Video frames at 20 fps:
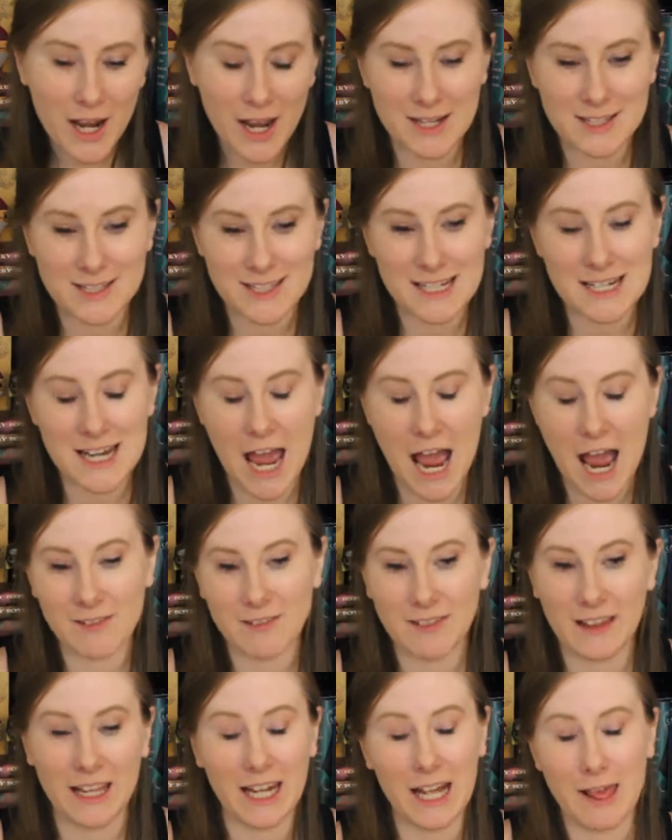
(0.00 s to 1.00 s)
It didn't have
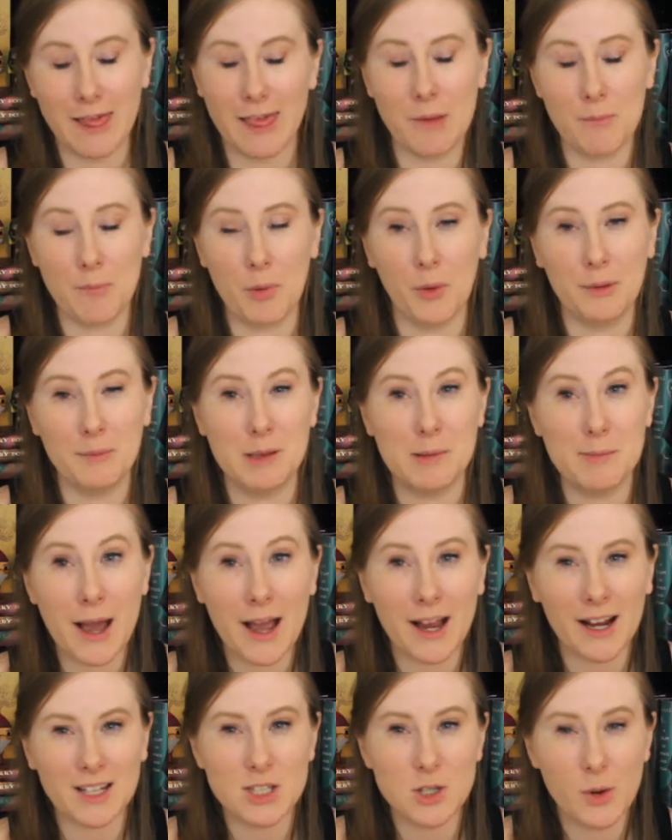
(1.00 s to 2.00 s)
like anything pulling me
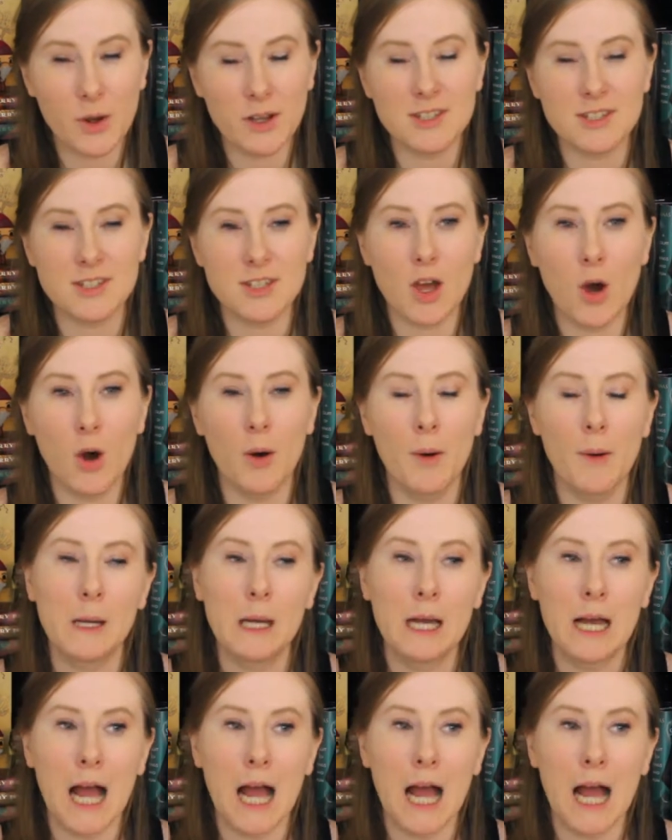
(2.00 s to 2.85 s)
back to it, so